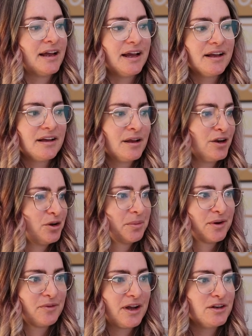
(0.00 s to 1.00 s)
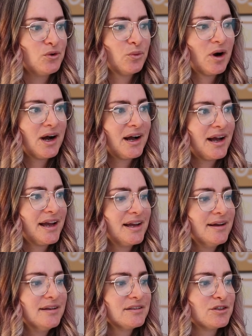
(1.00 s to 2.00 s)
like a little bit of our
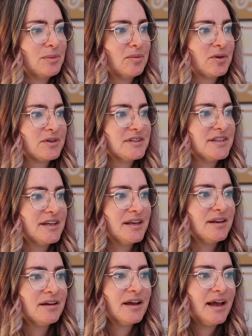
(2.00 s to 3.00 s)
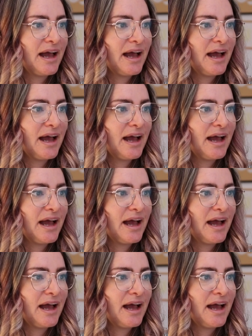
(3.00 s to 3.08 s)
UI so people can see